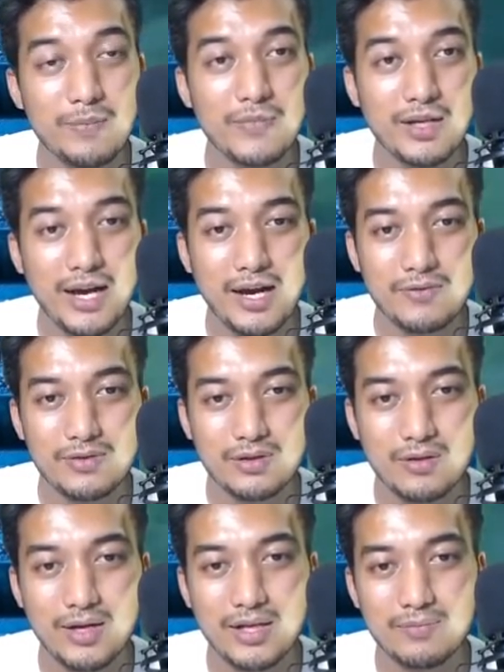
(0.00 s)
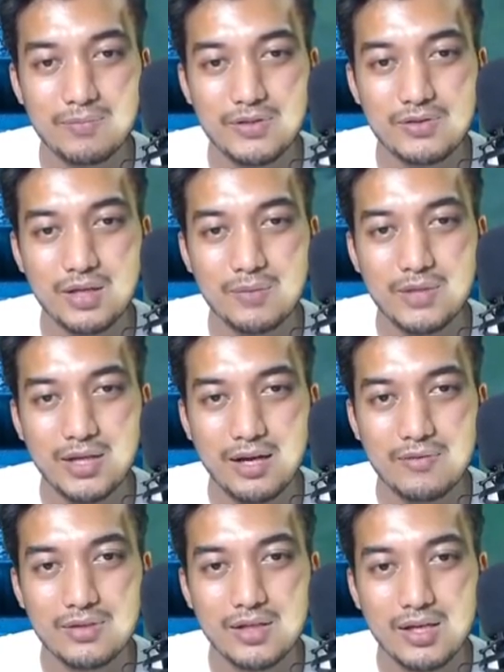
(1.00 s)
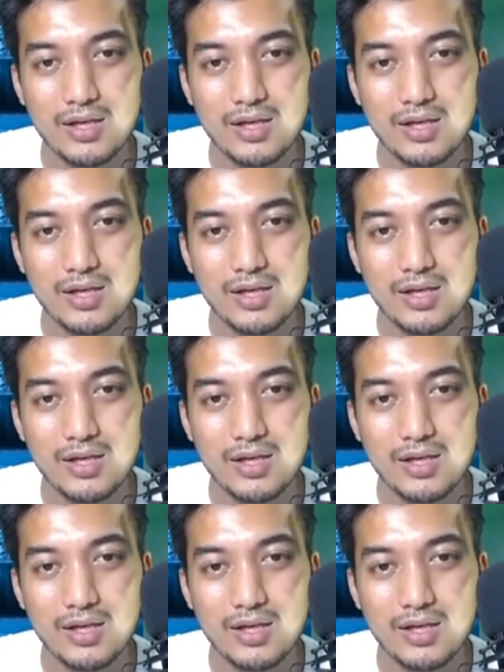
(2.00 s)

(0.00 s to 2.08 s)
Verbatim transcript: the count, all right? Please do keep the count.